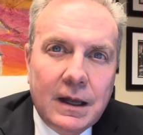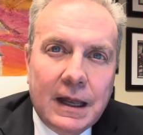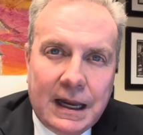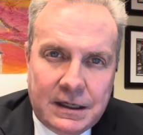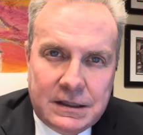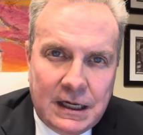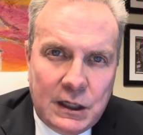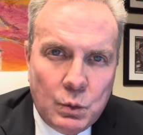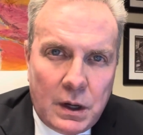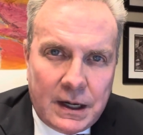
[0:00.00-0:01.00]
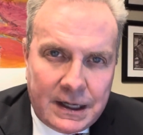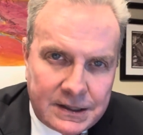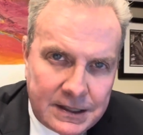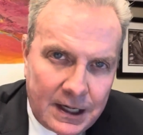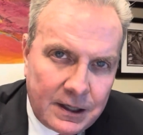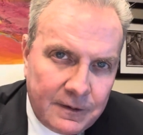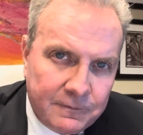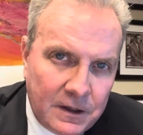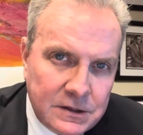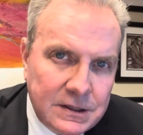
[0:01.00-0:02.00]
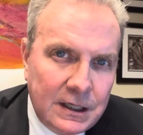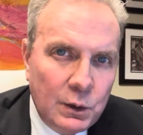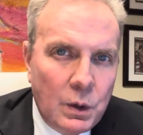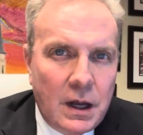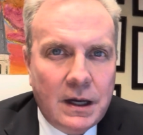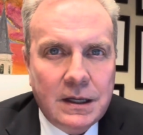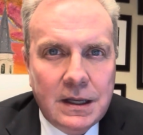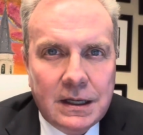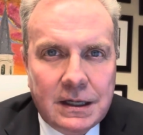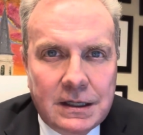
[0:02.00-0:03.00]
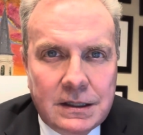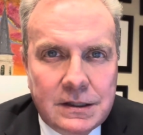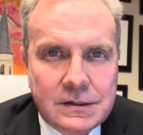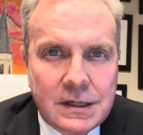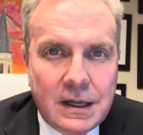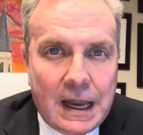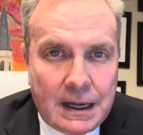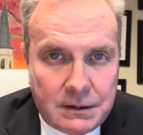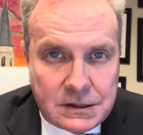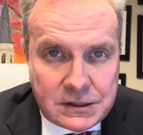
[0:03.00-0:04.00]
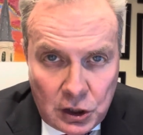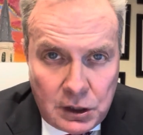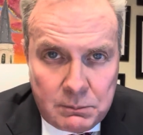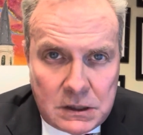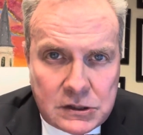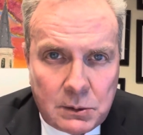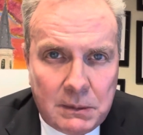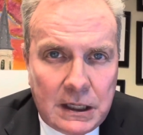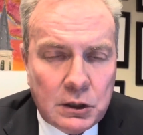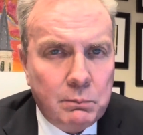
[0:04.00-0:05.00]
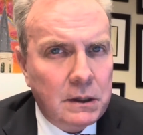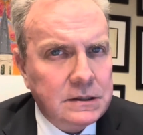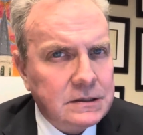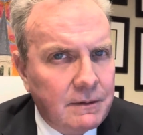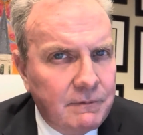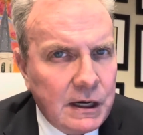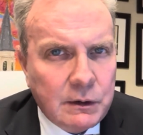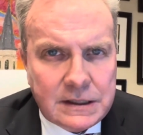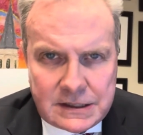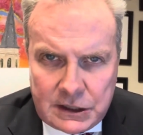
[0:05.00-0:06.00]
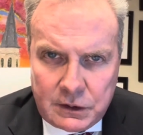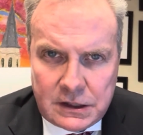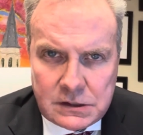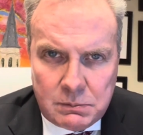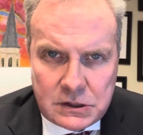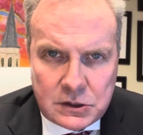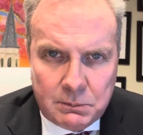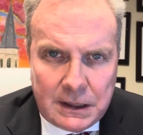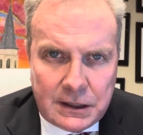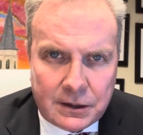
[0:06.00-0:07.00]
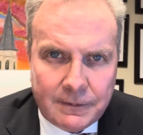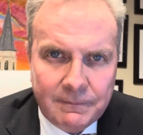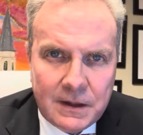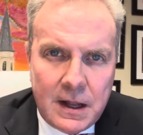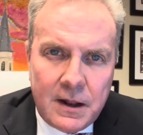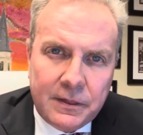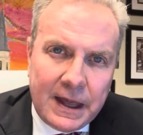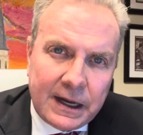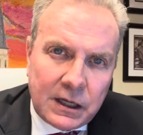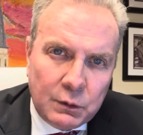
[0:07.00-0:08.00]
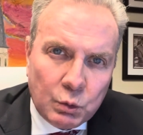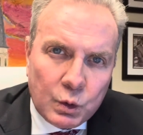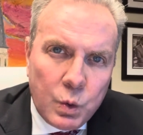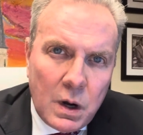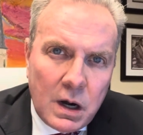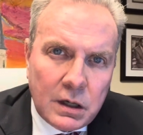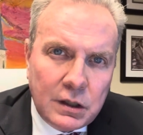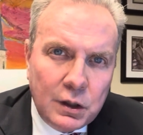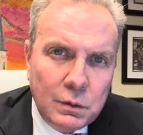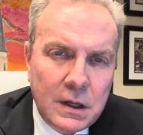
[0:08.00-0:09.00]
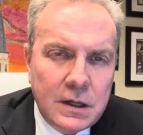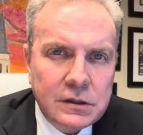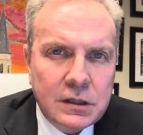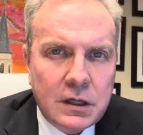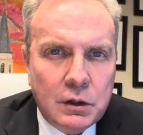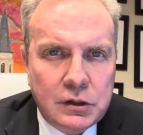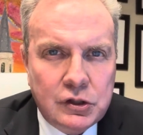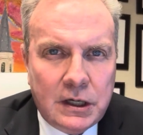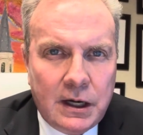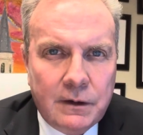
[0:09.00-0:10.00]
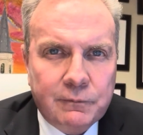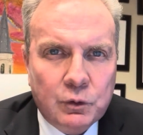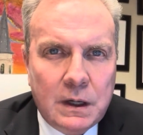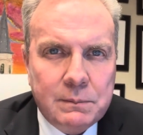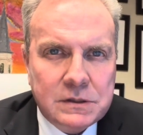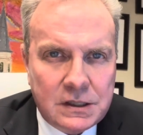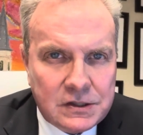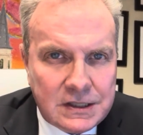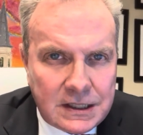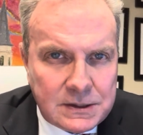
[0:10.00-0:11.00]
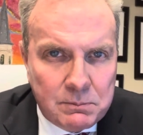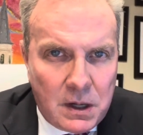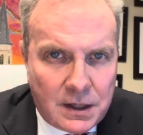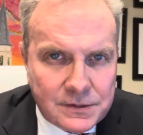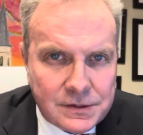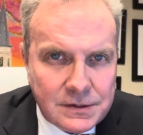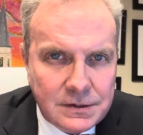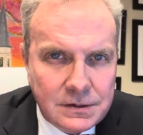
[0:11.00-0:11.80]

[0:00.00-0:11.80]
A DUI, a second offense DUI, is a, still a misdemeanor, but it's a very serious misdemeanor that can require you to go to jail for up to six months.